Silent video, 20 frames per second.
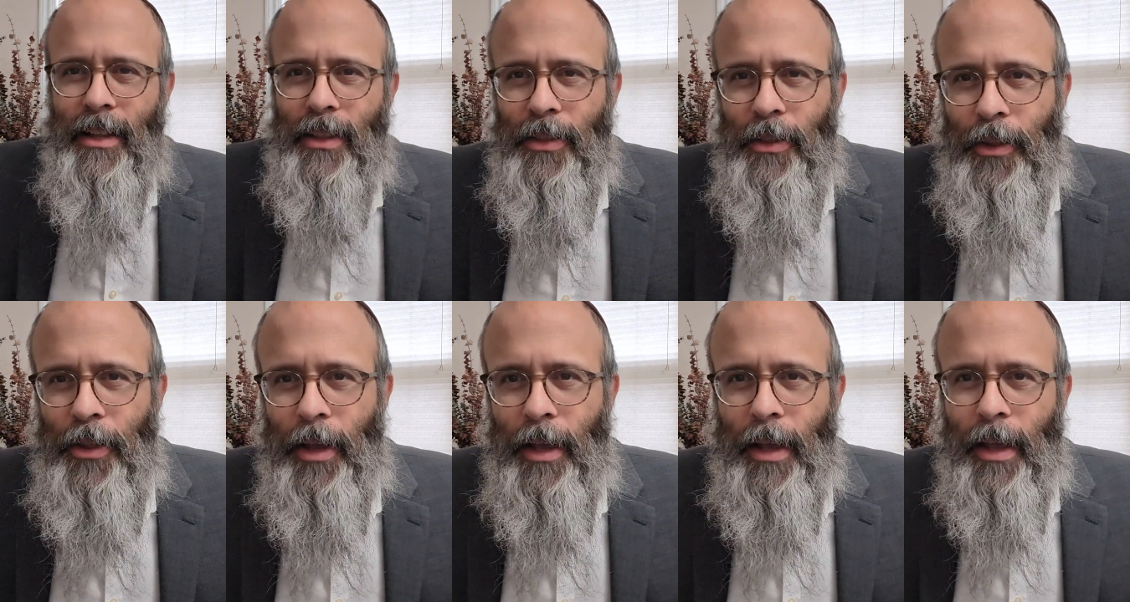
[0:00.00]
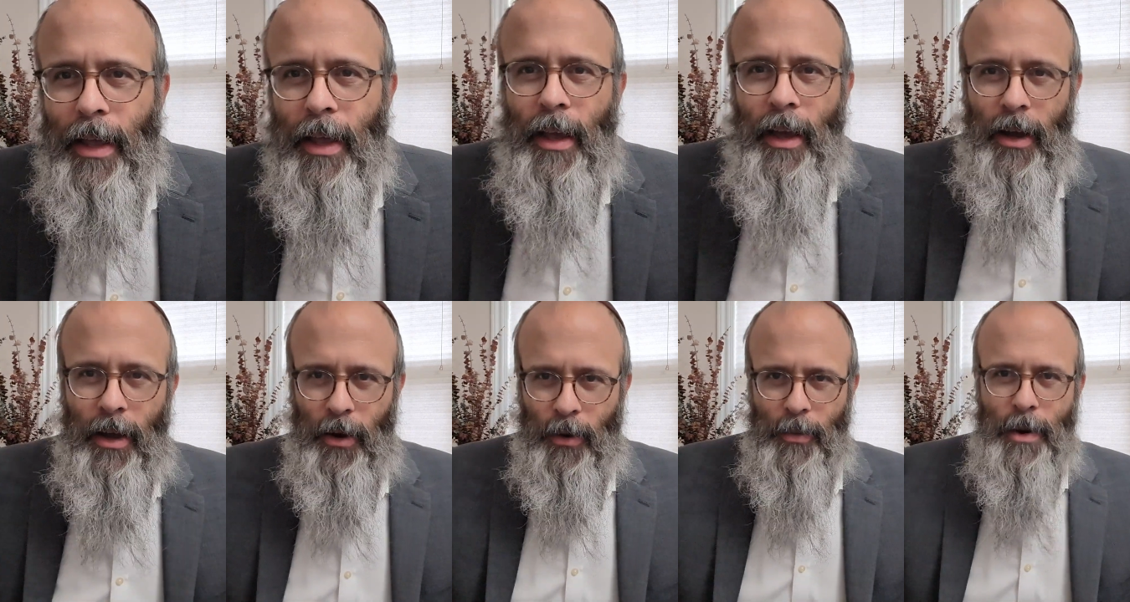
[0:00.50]

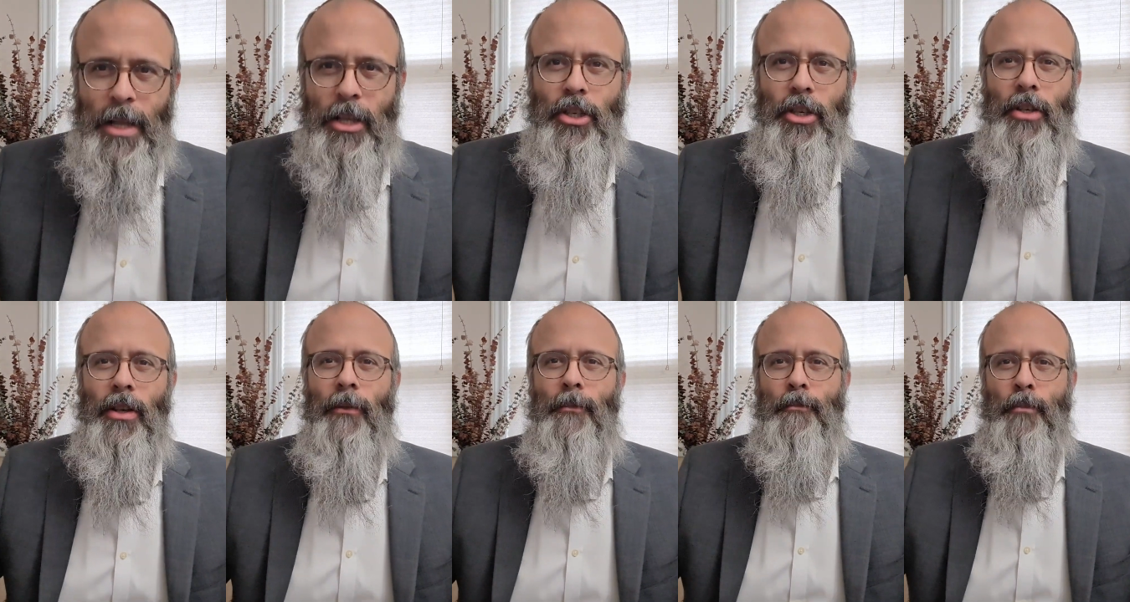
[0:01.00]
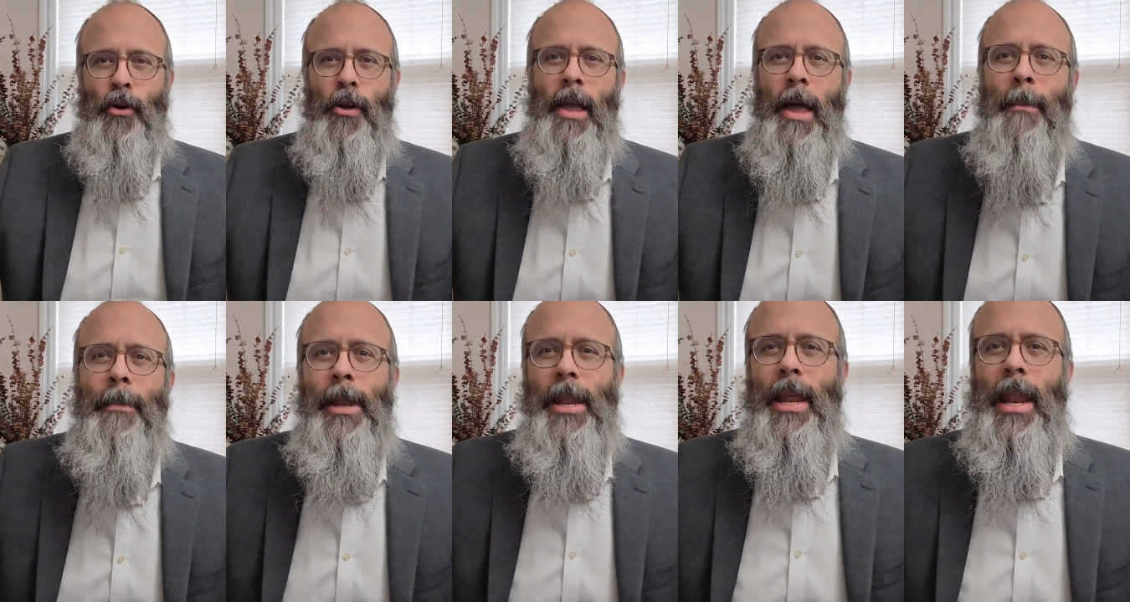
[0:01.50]
the original
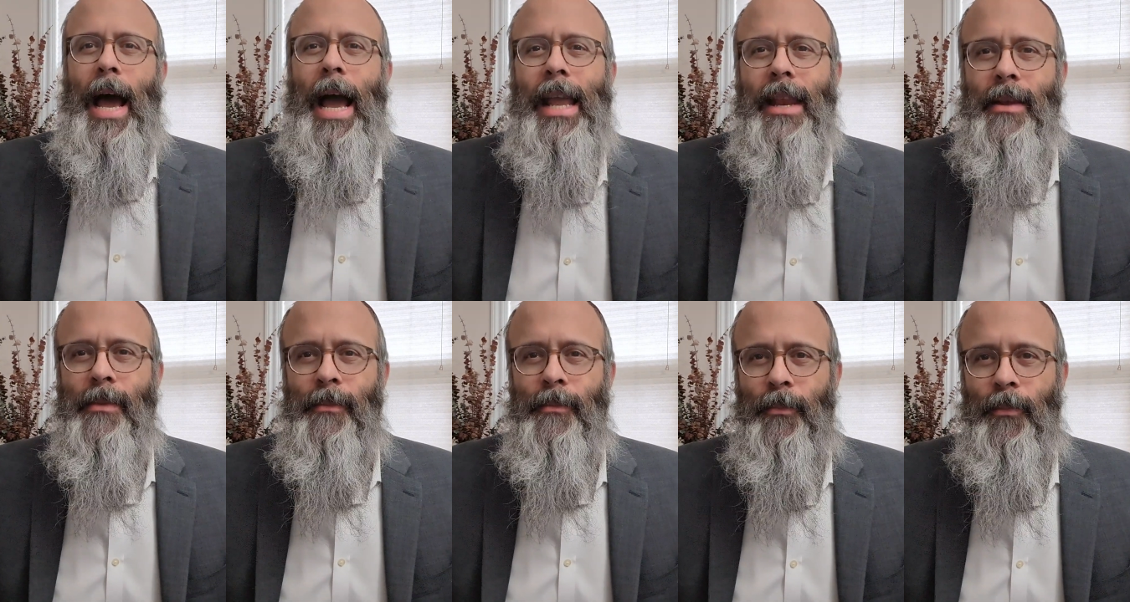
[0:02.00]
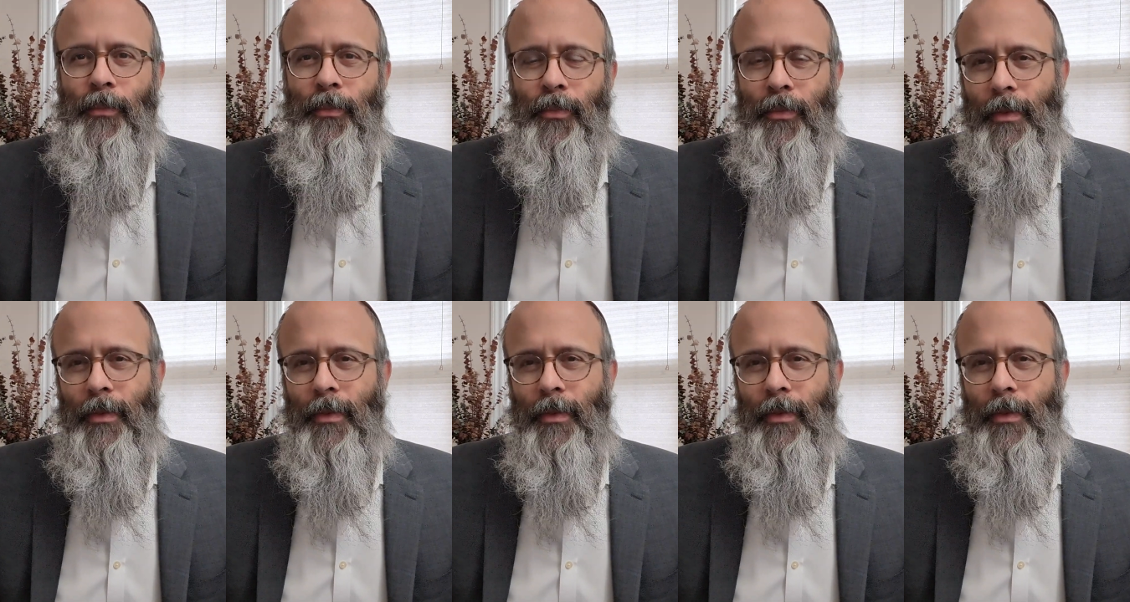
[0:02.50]
prohibited item,